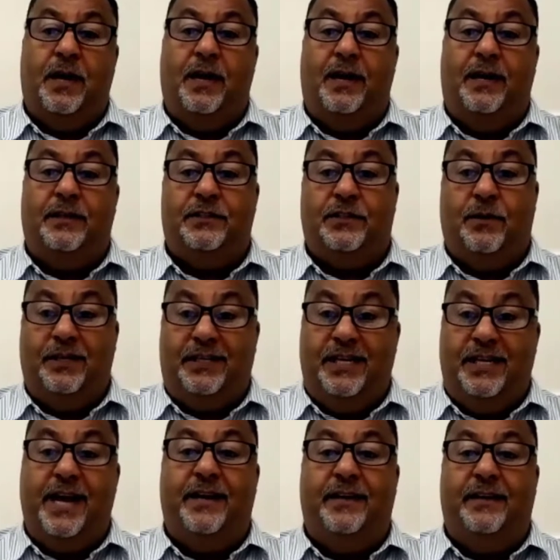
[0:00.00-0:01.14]
So
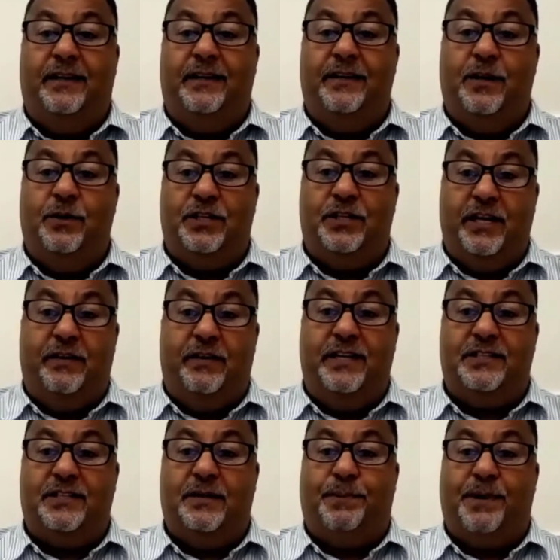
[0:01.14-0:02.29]
again, in those areas
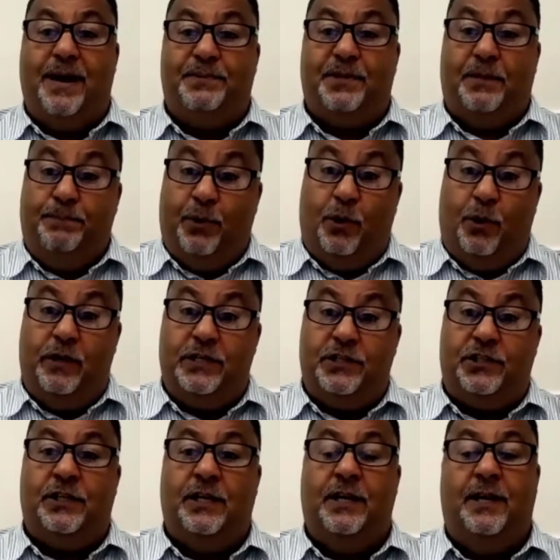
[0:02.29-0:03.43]
that perhaps are
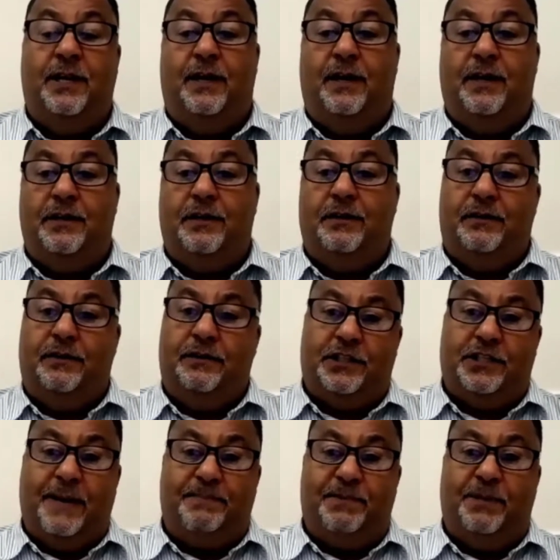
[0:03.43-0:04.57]
porous,
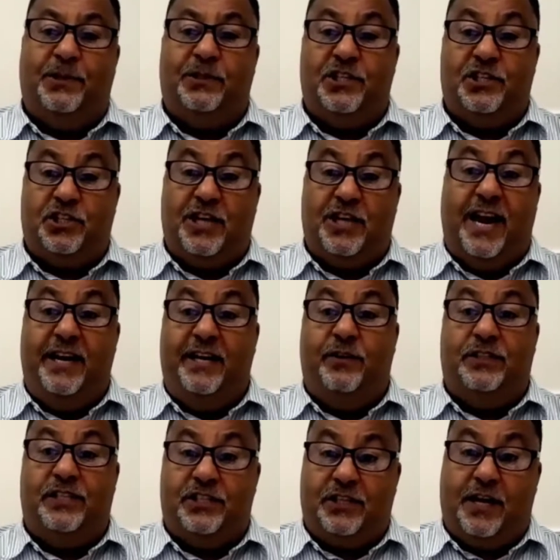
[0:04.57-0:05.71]
susceptible to staining or
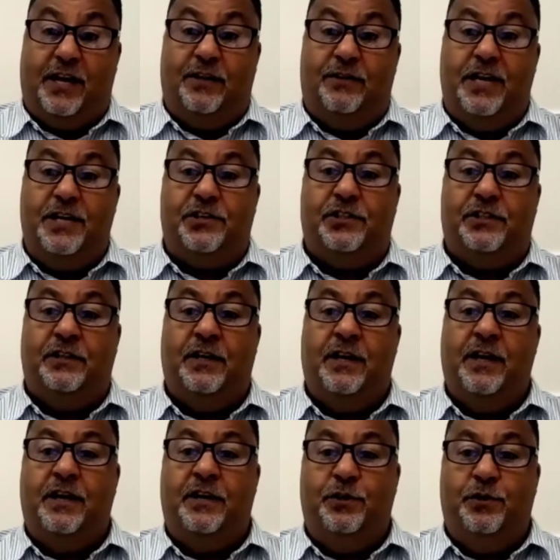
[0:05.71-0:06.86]
discoloration,
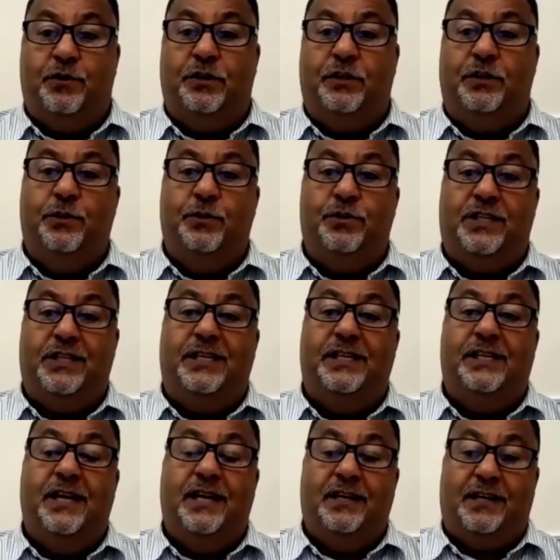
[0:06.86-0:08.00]
you can use the
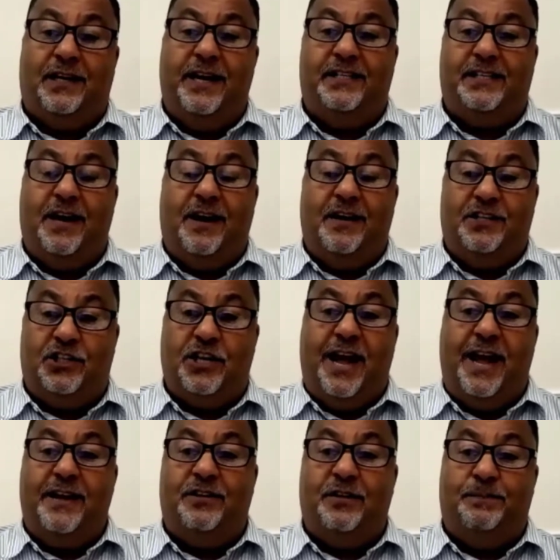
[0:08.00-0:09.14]
GlazeGuard
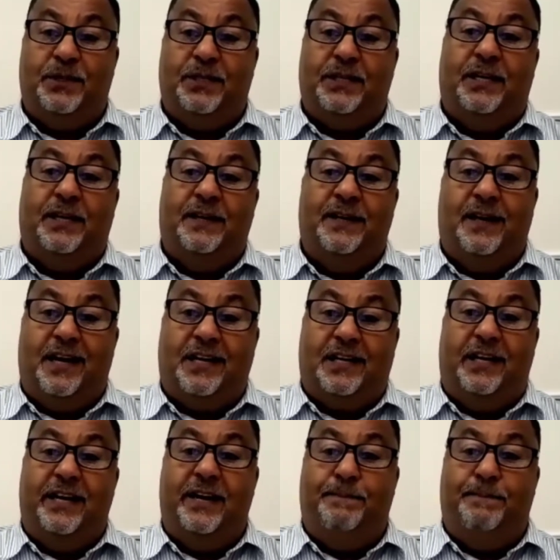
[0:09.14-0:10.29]
Satin to put a
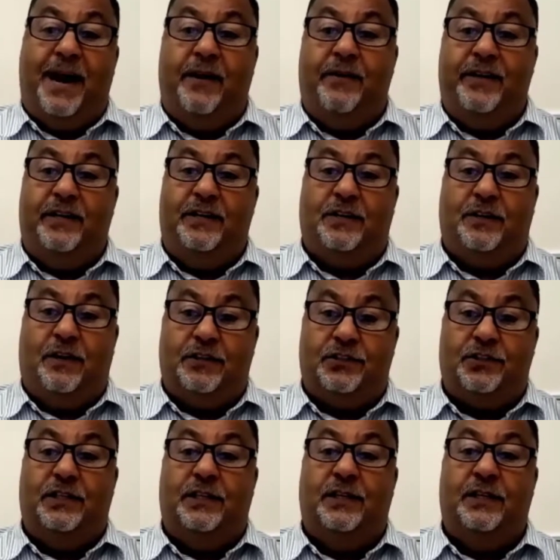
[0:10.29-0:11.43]
clear barrier across
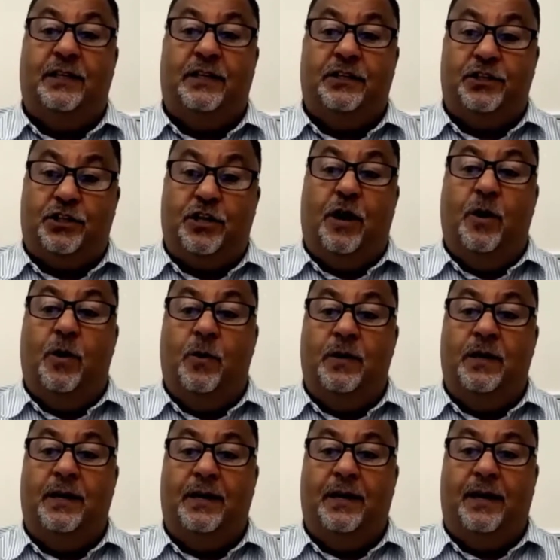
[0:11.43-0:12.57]
the
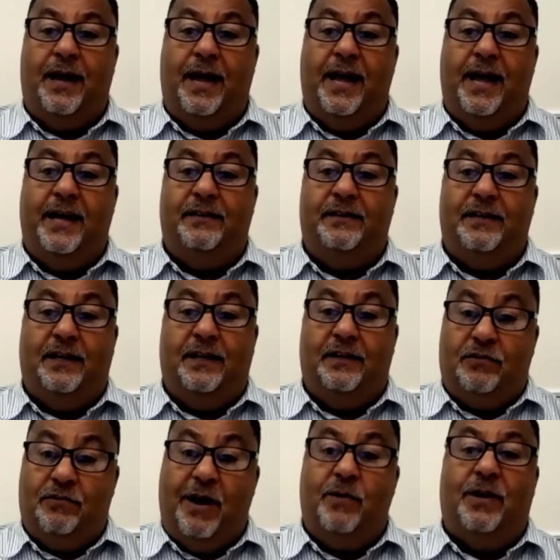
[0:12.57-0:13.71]
stone and
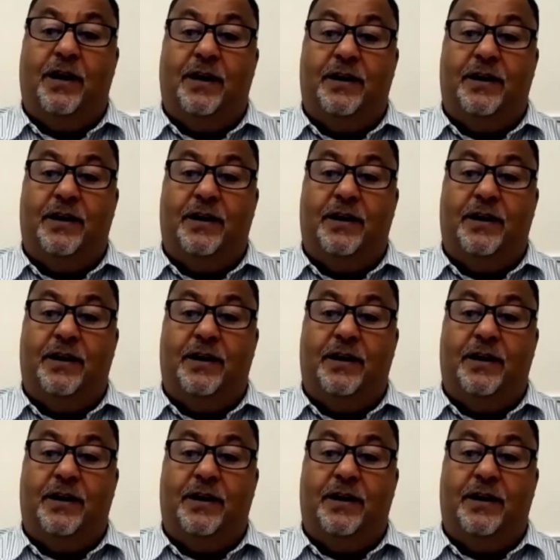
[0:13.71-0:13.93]
grout lines